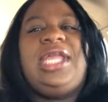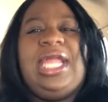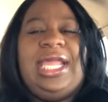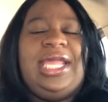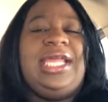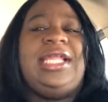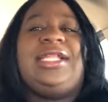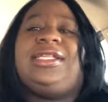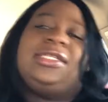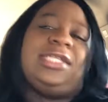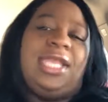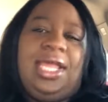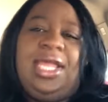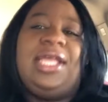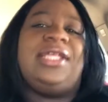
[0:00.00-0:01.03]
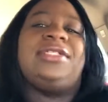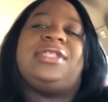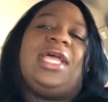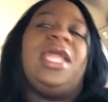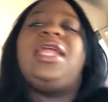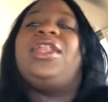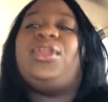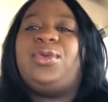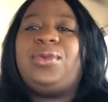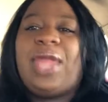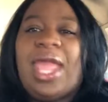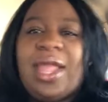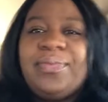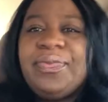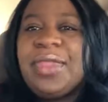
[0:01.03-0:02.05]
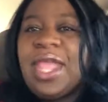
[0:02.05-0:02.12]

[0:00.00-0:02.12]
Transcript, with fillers: and today is a new day.